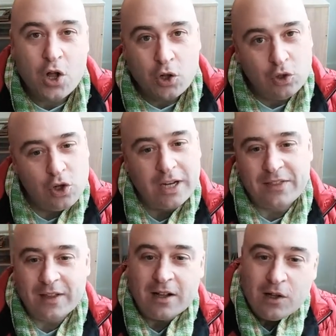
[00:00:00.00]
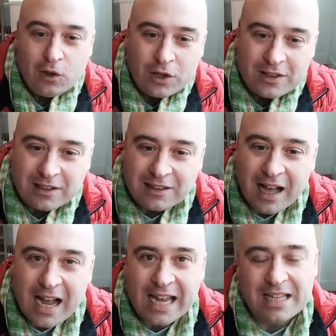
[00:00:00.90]
Look at the look at the
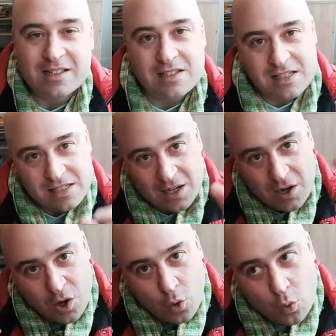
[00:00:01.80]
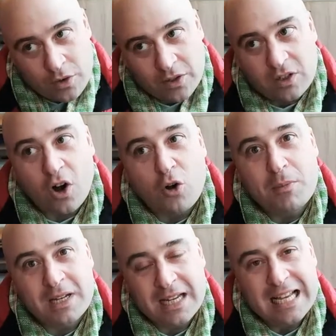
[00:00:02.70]
lines where the
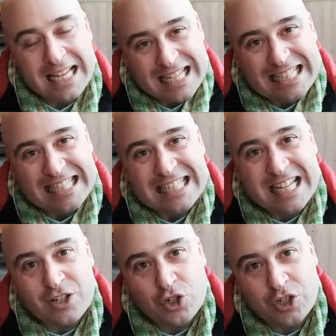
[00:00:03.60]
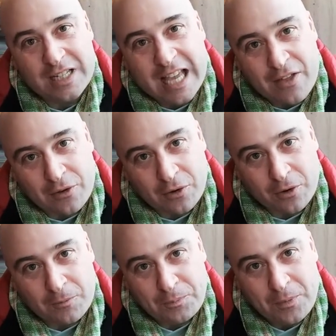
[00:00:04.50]
garment is stitched together
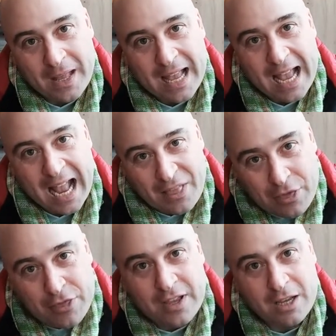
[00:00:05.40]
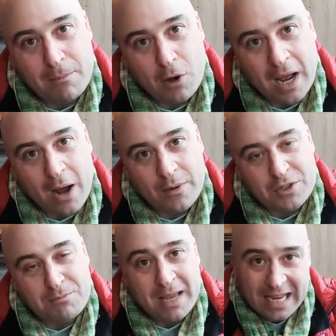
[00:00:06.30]
and think about how it's
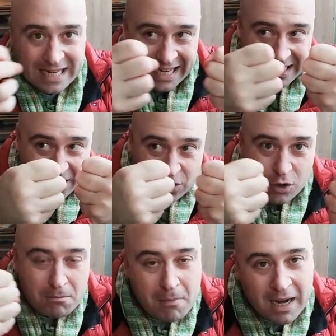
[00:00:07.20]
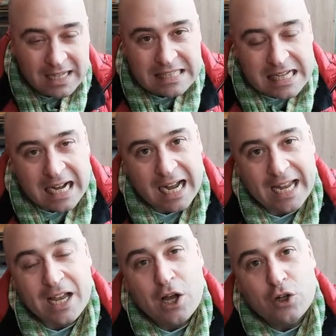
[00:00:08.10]
made and in your mind's
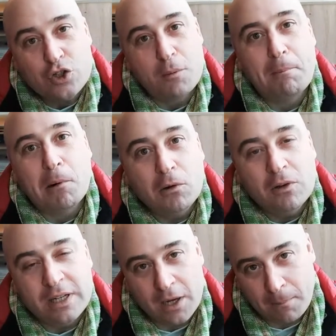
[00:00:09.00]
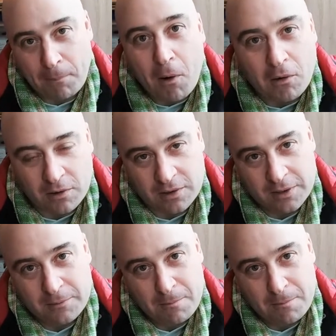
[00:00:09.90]
eye to pull it apart